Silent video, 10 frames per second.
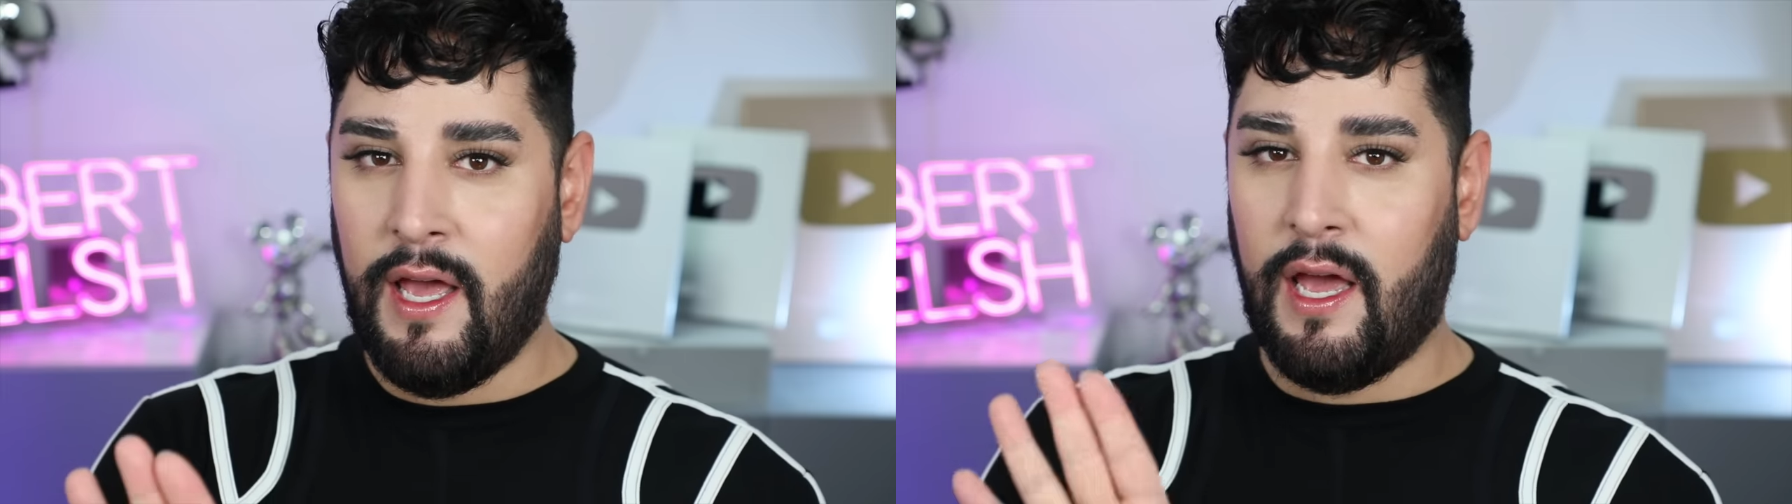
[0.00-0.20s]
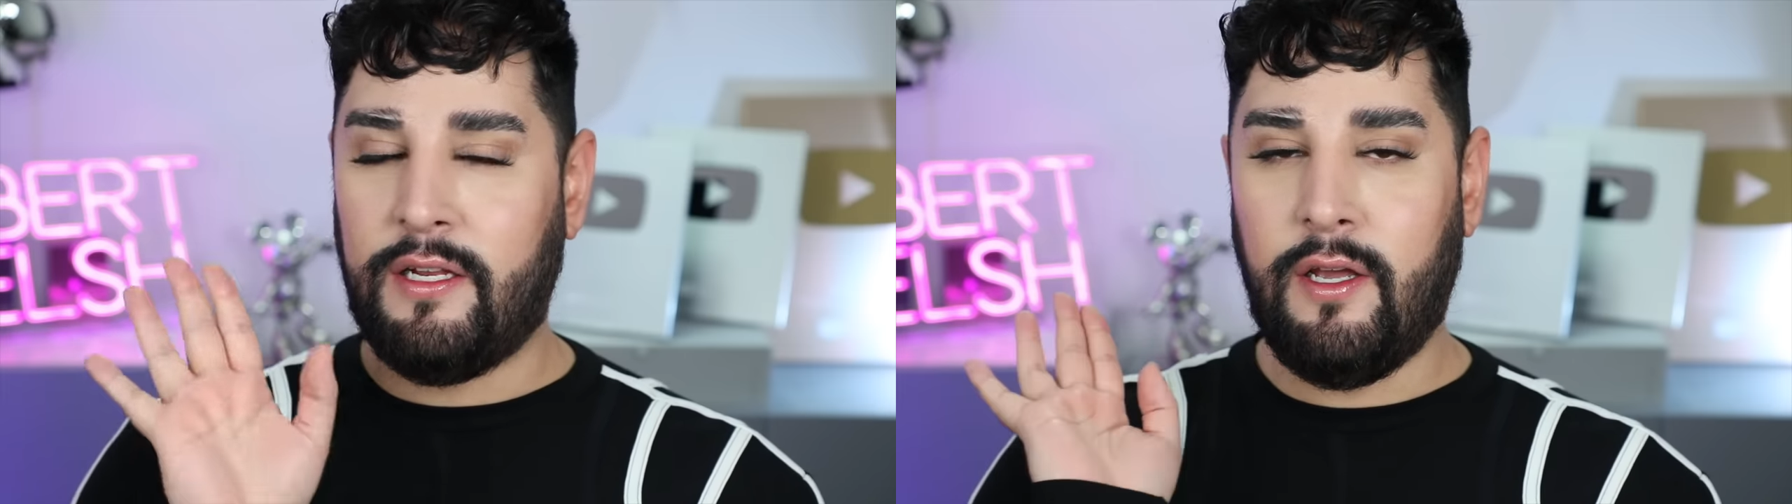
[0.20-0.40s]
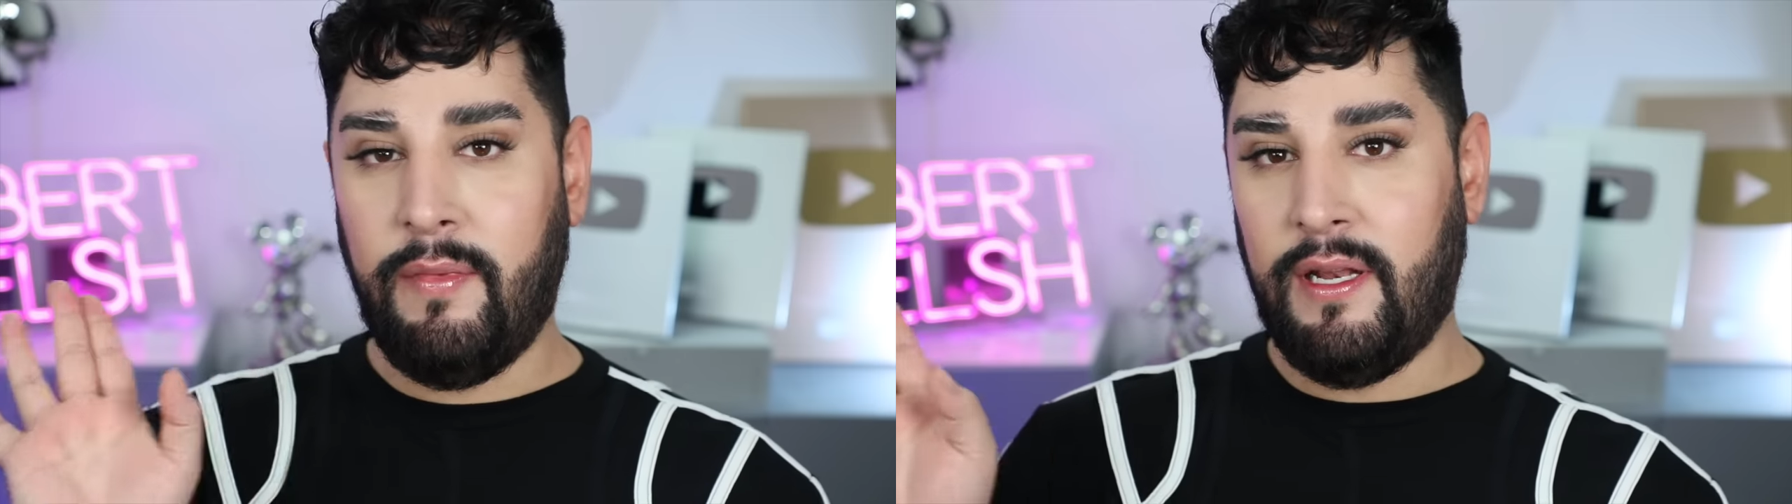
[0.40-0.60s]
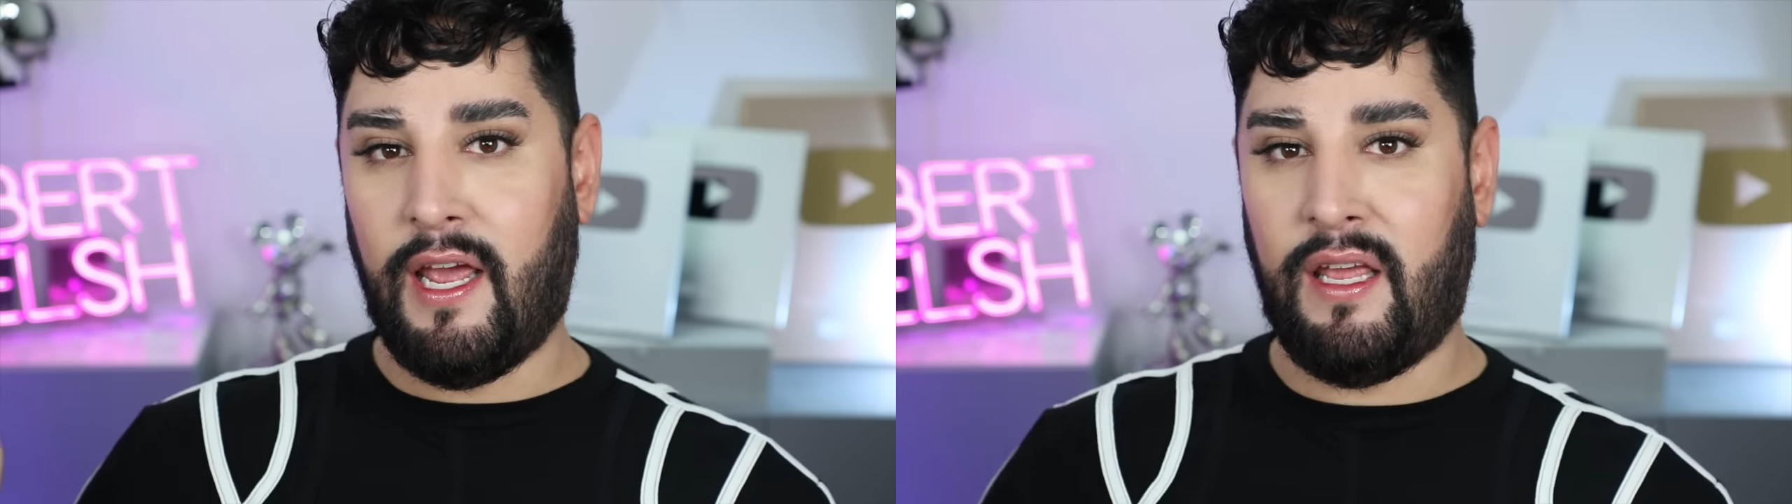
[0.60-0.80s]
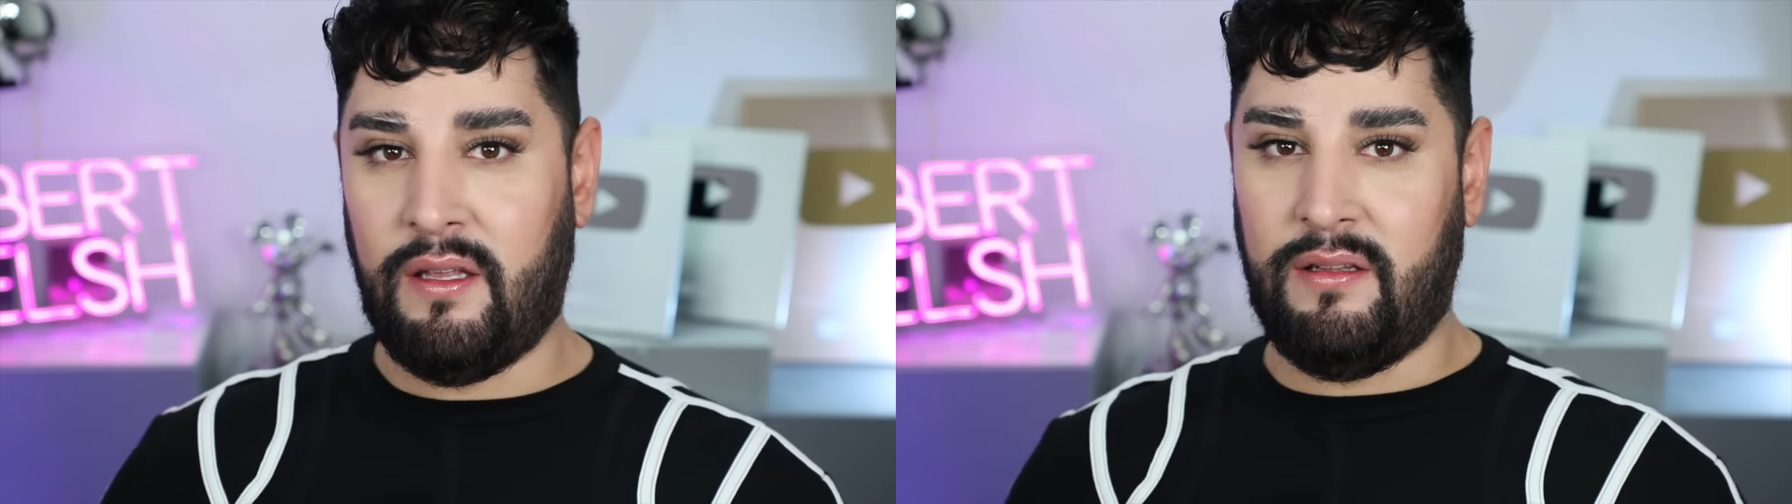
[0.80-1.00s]
I don't mean
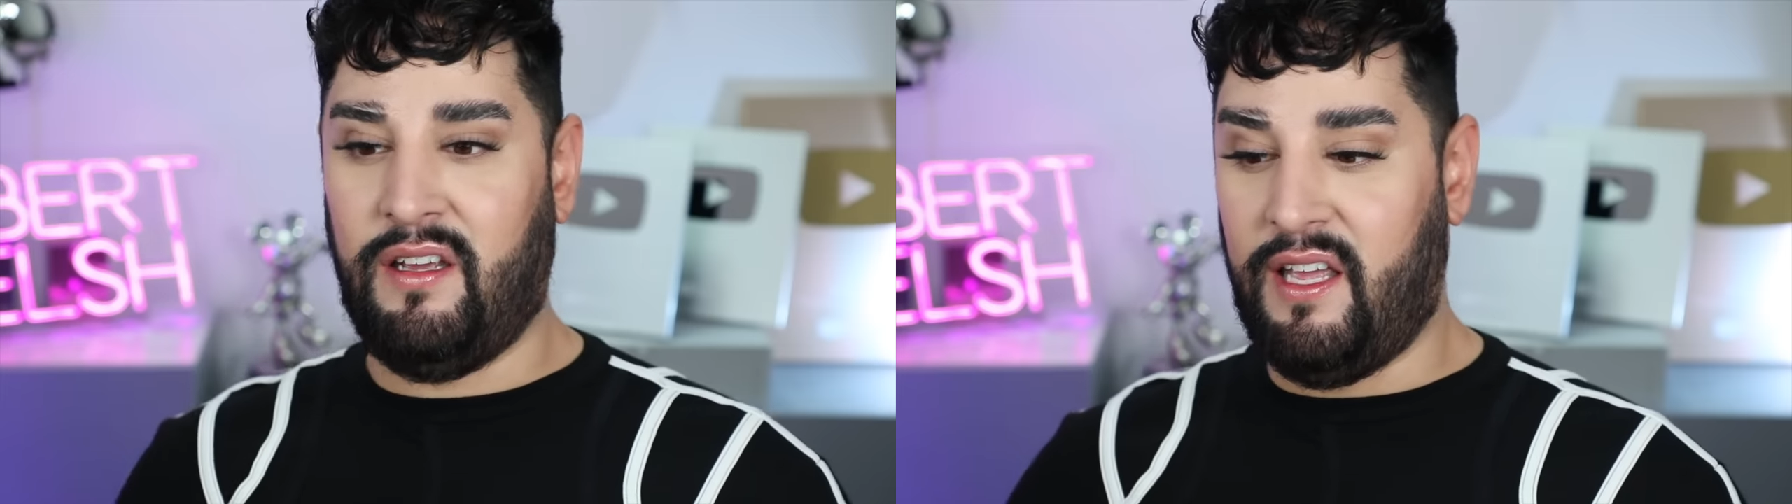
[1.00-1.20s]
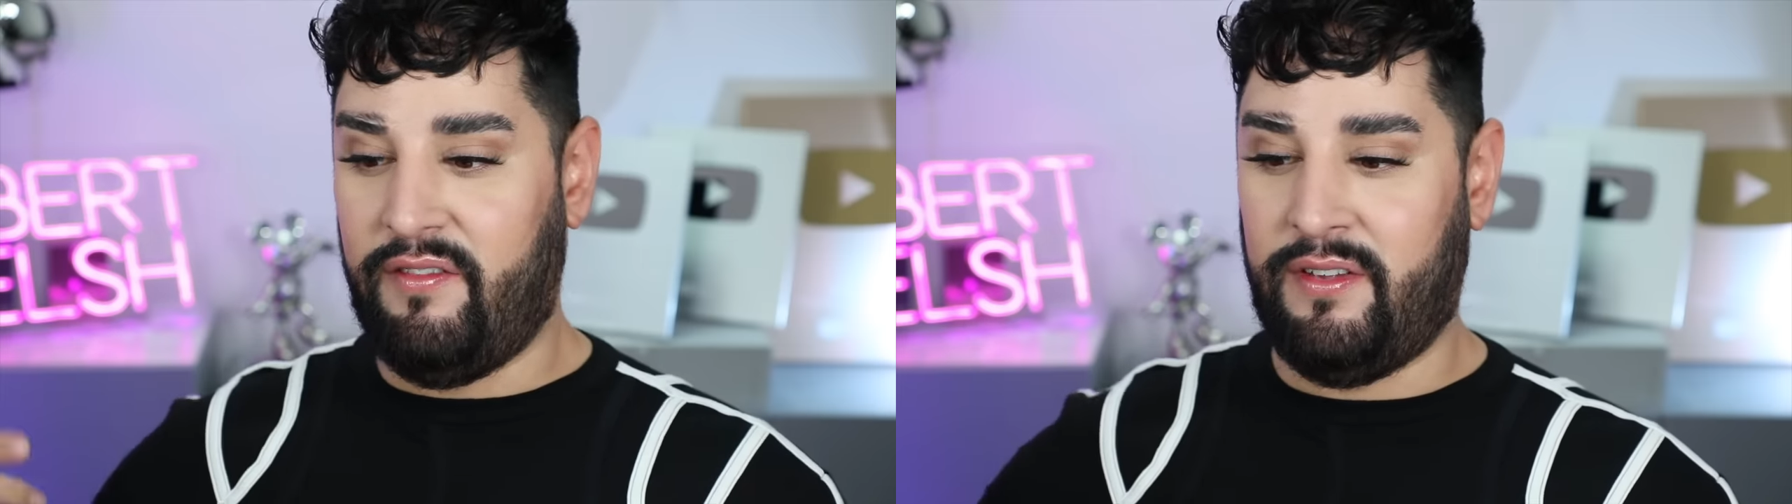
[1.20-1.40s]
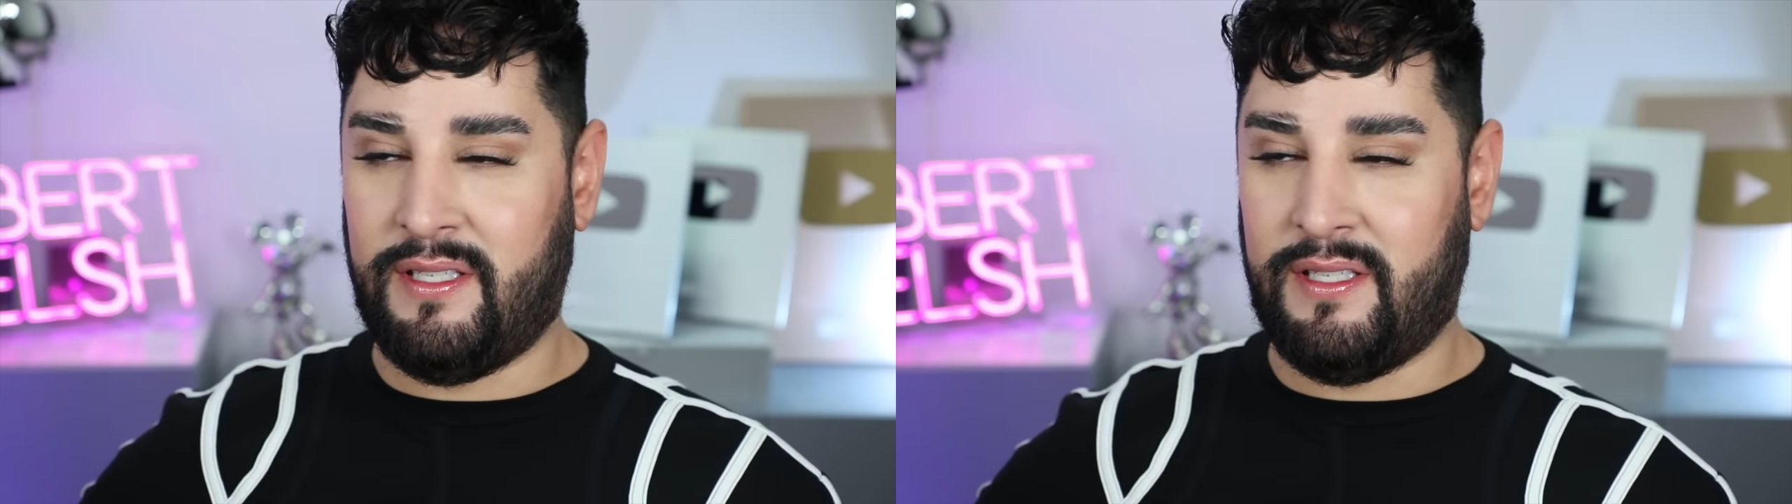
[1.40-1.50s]
like look at